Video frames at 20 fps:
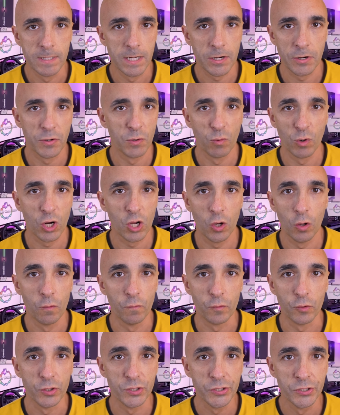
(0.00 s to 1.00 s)
don't know what
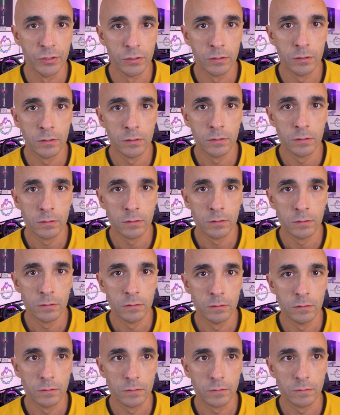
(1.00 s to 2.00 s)
Clover is.
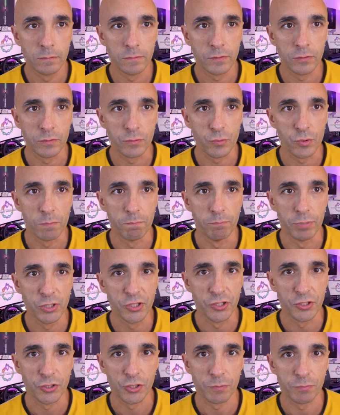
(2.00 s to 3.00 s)
I thought it was a
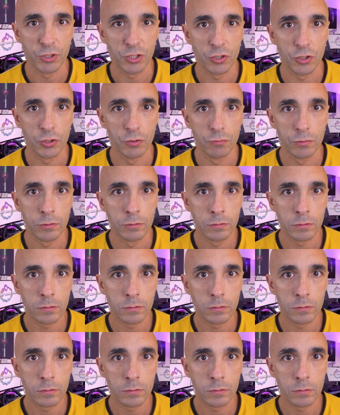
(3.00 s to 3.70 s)
butter substitute.